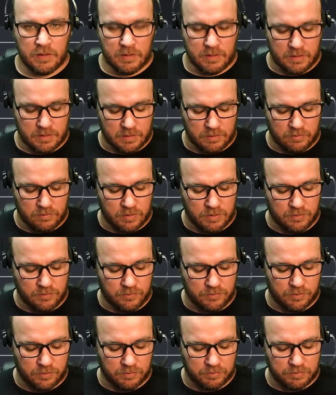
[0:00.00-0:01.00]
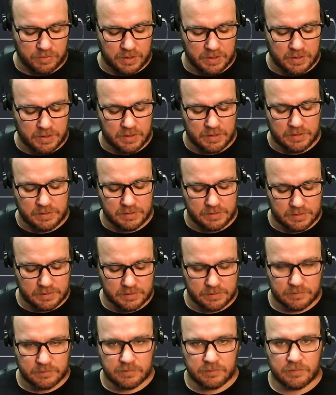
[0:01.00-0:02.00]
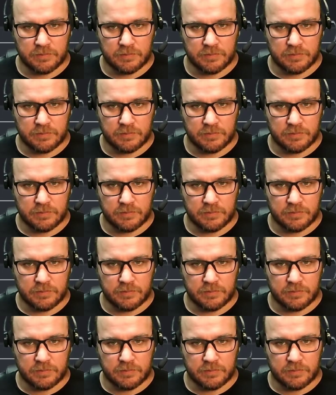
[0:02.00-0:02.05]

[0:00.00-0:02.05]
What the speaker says: and one for price,